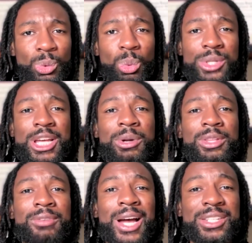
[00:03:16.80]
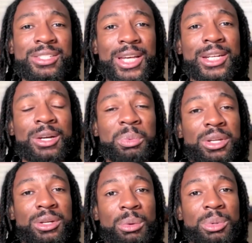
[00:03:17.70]
Once that breathing device is in and
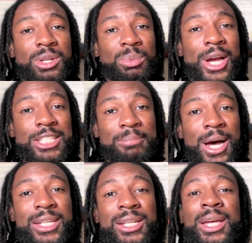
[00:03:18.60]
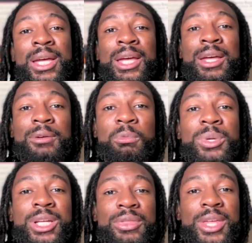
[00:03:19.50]
we know it's in the right spot,
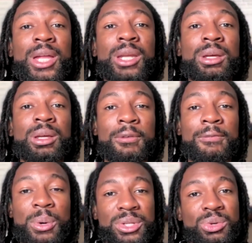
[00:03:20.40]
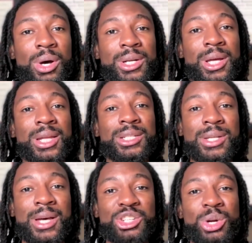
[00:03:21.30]
we can then focus on
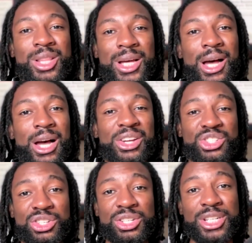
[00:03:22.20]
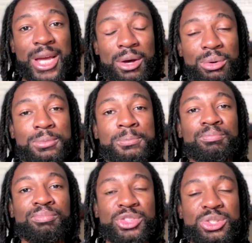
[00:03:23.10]
titrating that oxygen down
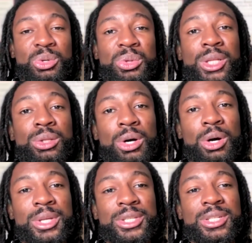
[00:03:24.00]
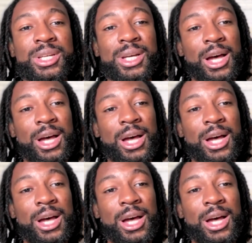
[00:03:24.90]
to the lowest